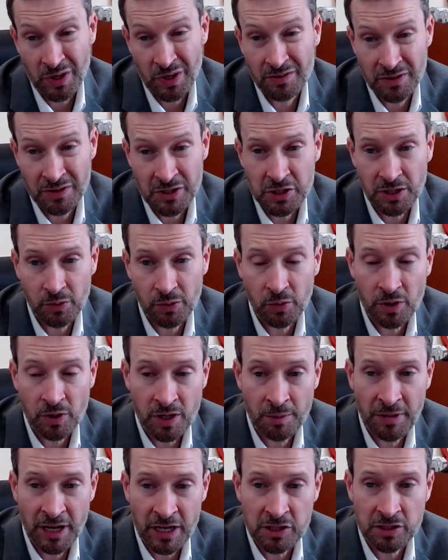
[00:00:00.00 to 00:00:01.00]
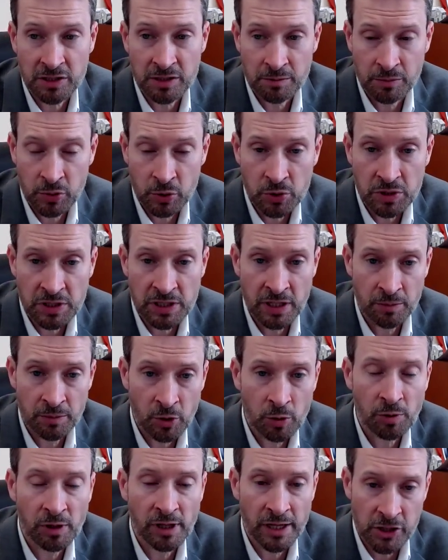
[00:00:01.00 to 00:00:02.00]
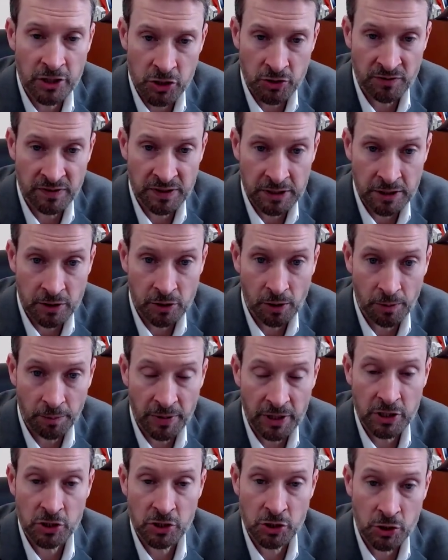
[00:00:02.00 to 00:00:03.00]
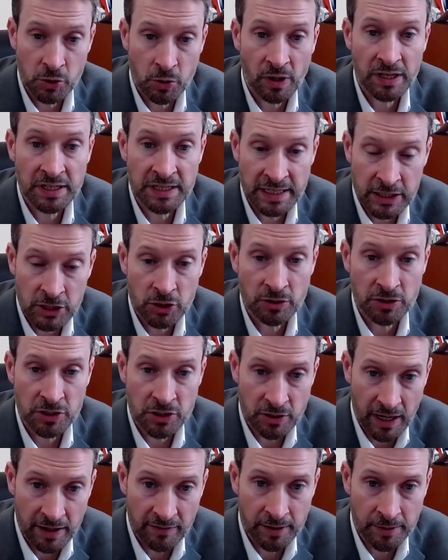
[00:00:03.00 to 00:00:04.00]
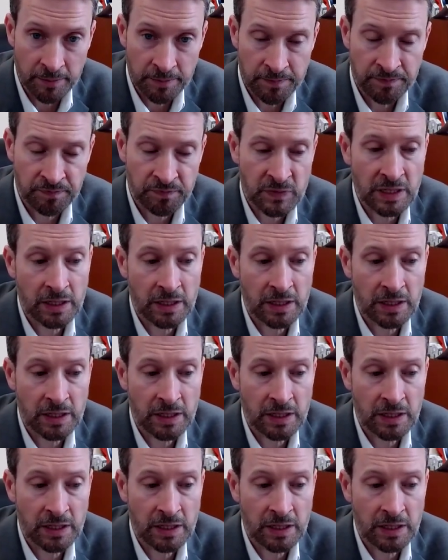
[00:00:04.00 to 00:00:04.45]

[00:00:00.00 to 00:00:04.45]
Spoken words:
we eventually will come actually boot and immobilize your vehicle because you are a dangerous driver.